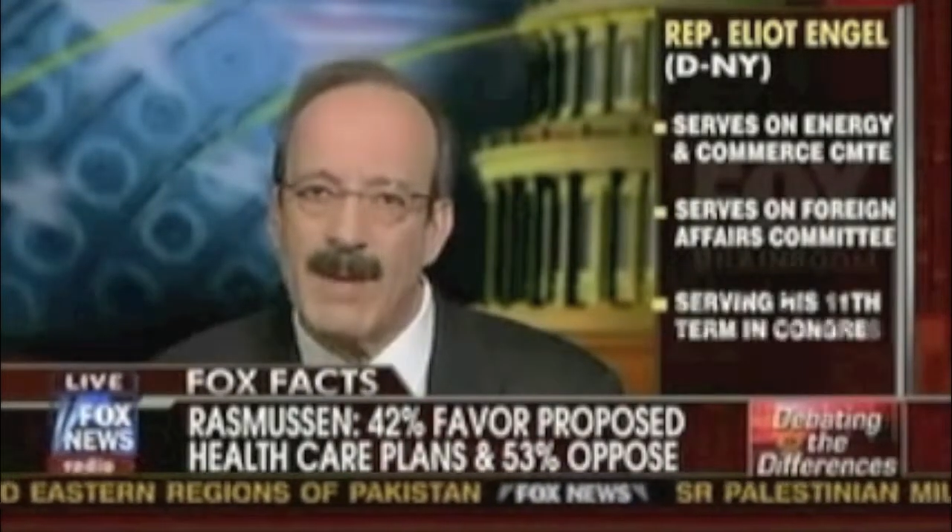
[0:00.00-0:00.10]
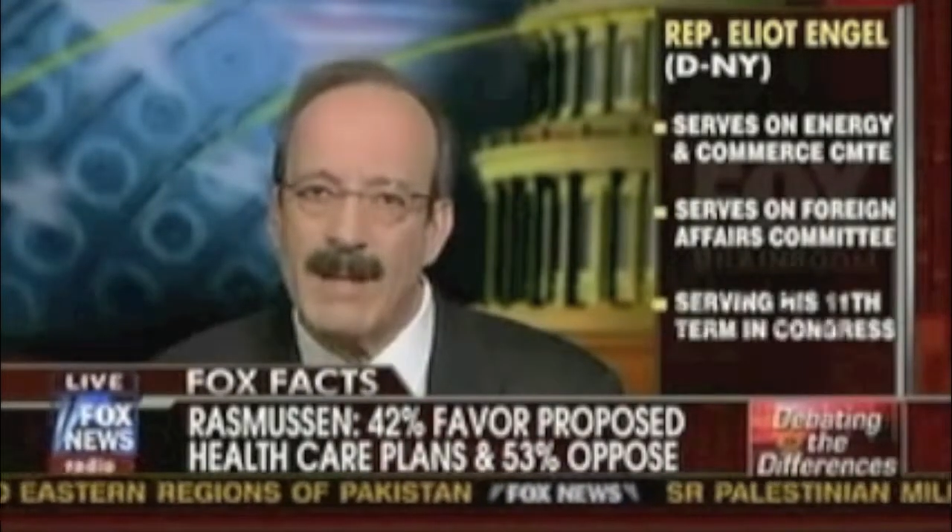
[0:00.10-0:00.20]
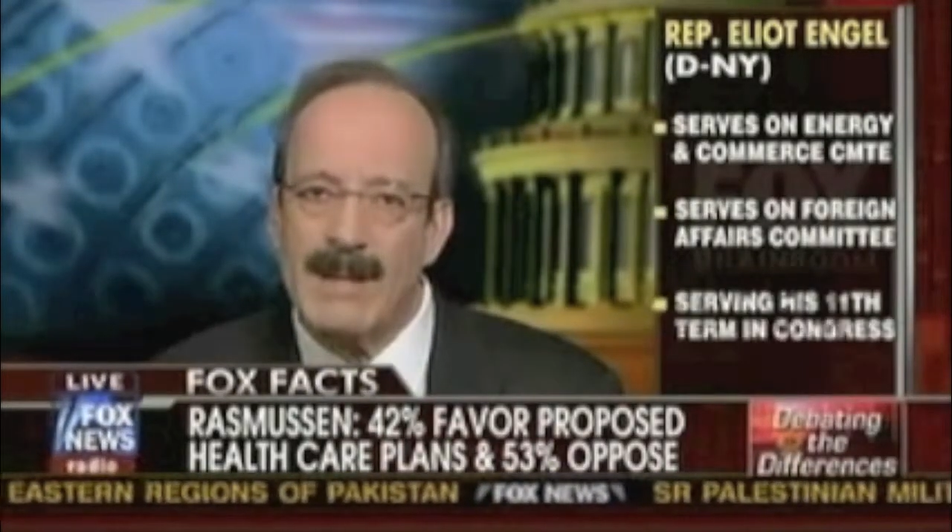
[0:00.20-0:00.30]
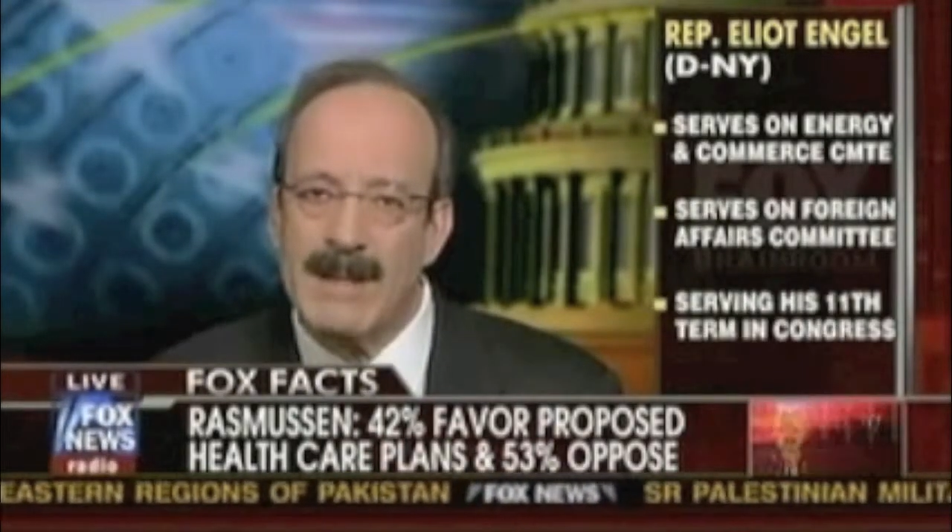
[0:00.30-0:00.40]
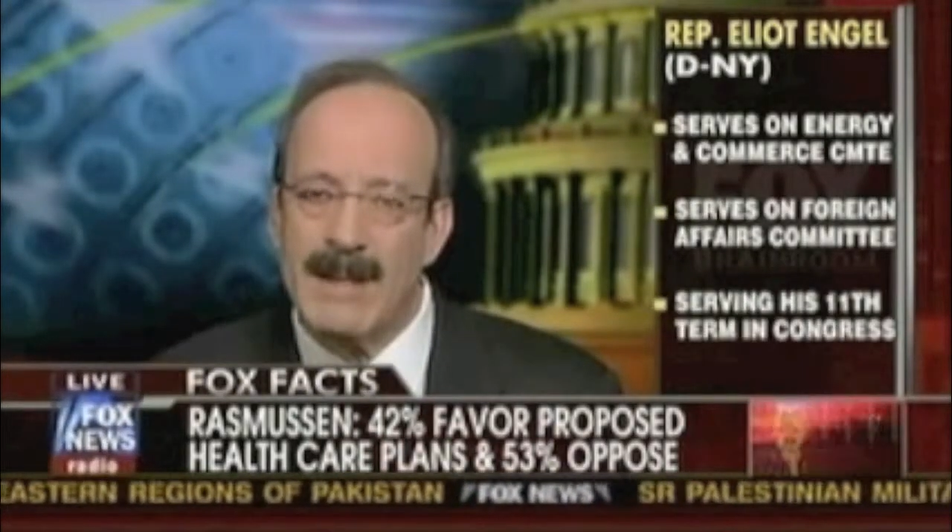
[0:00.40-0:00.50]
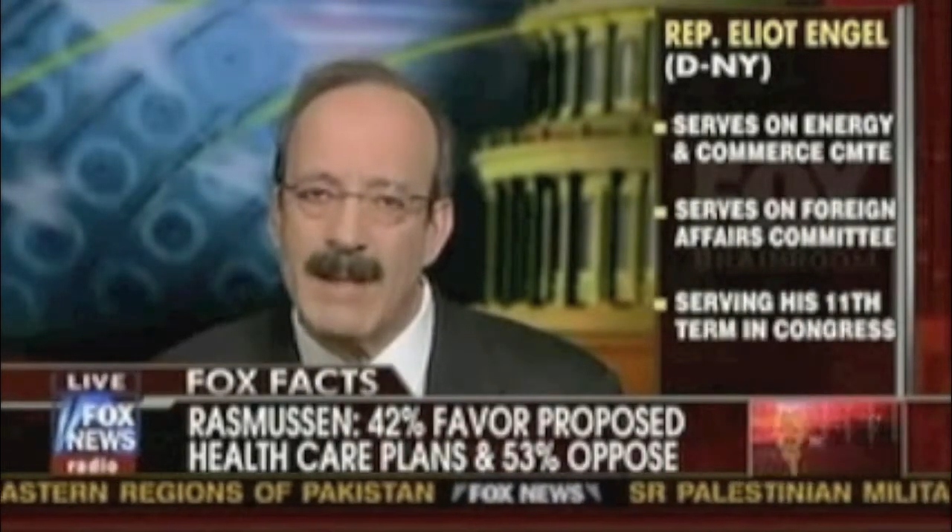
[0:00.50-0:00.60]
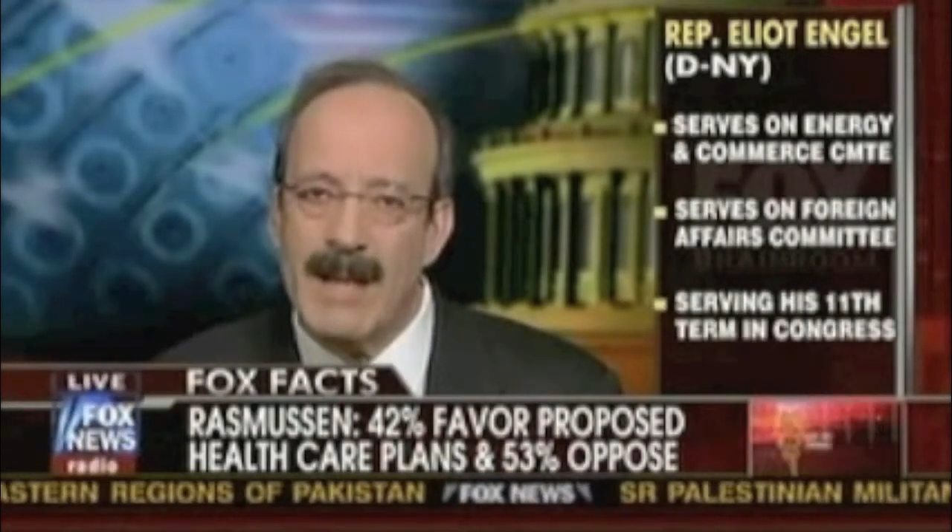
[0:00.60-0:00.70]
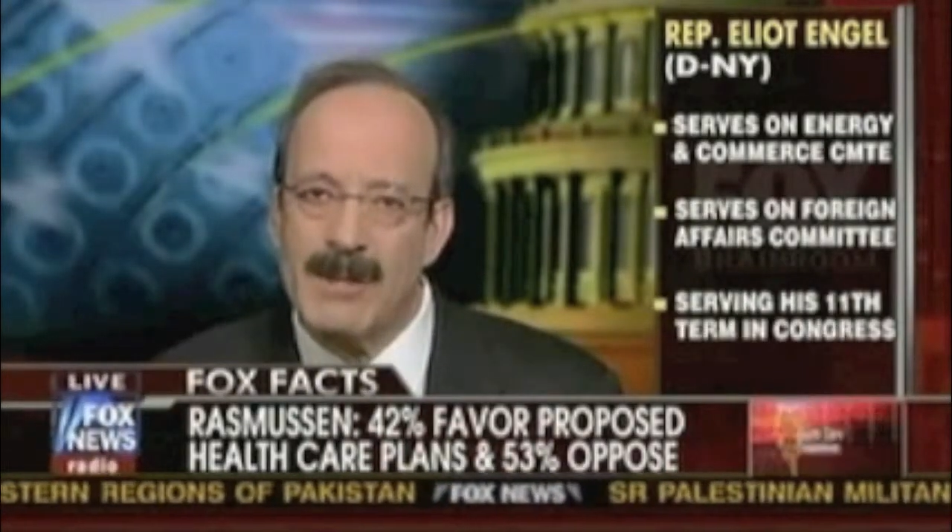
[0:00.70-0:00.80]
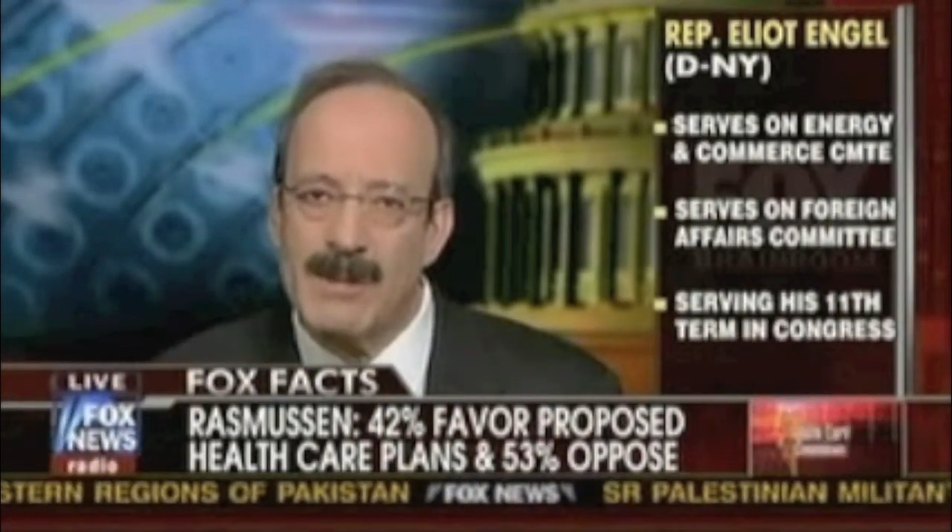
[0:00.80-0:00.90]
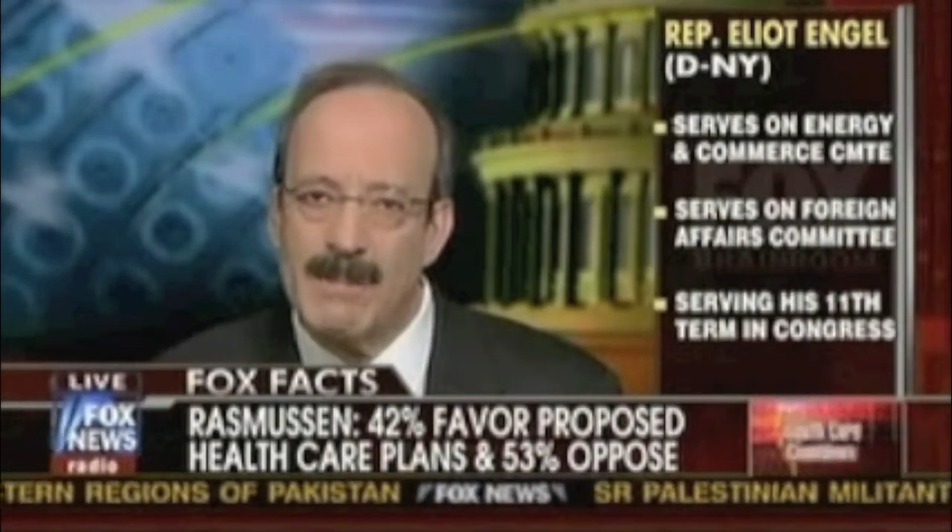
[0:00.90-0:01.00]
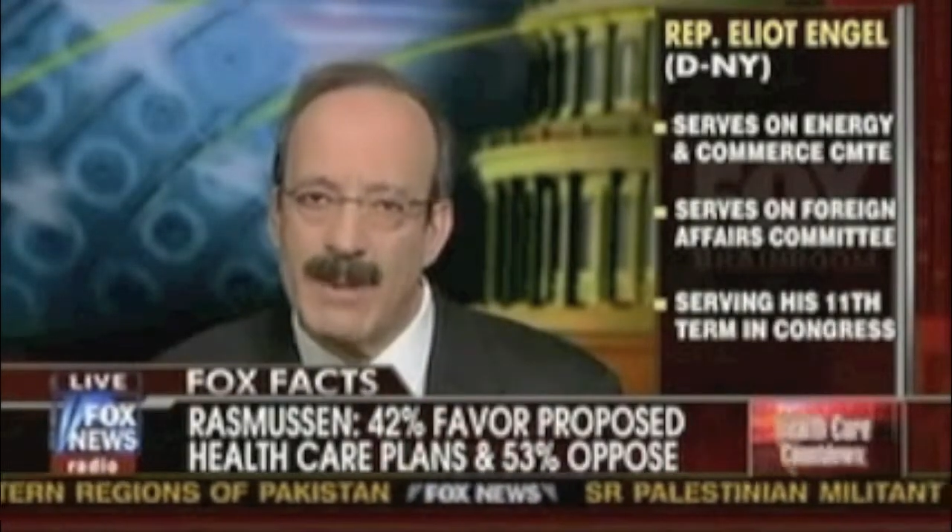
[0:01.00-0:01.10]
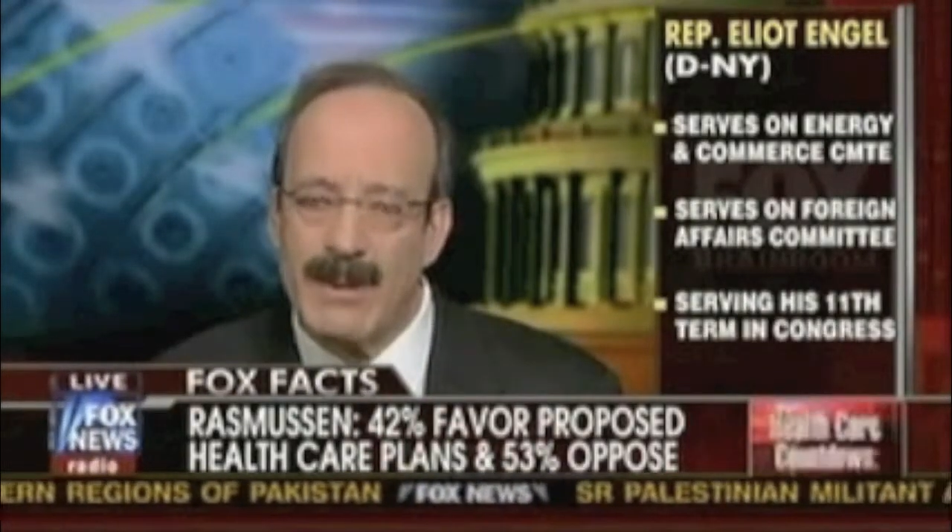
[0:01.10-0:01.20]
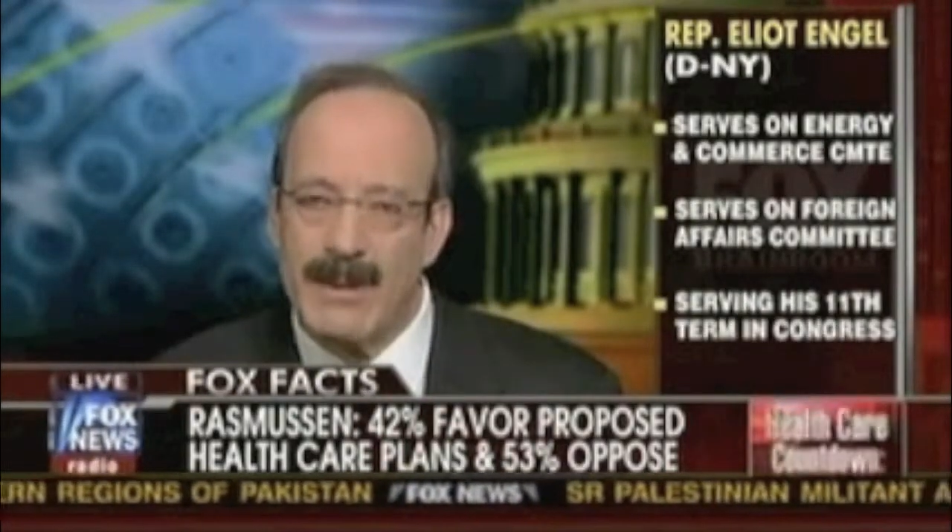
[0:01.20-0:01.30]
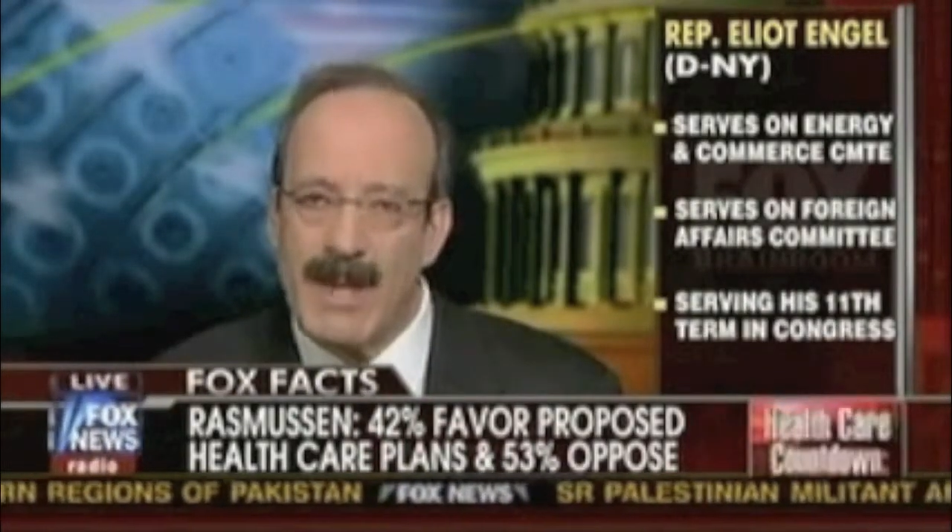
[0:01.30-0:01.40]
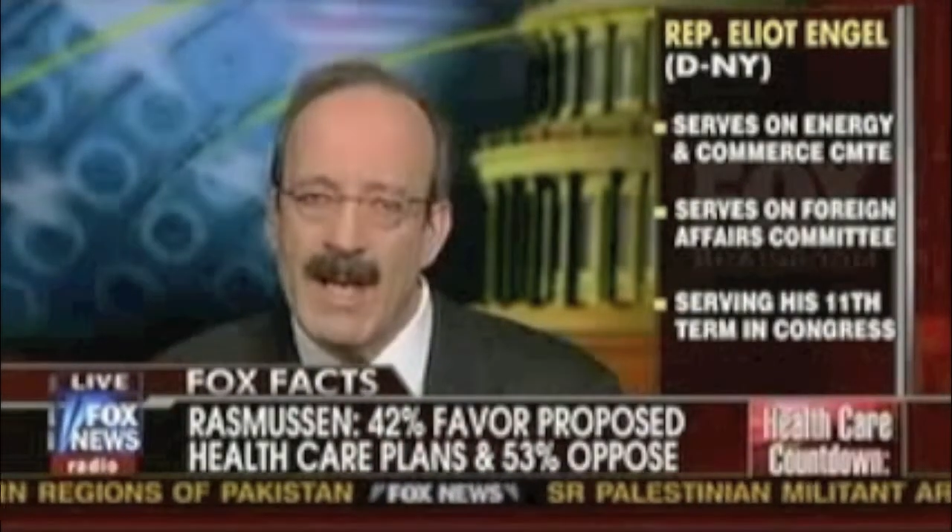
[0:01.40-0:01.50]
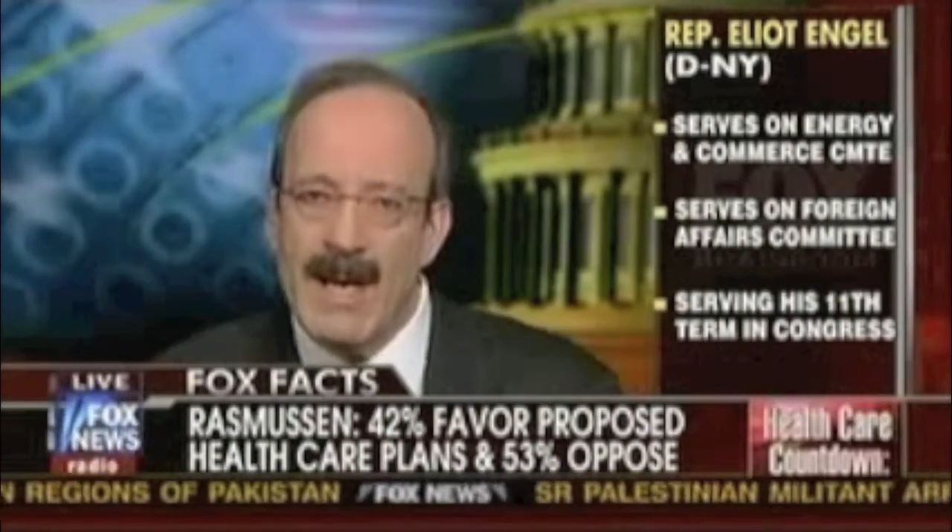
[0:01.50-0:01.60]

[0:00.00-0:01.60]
reconciliation bills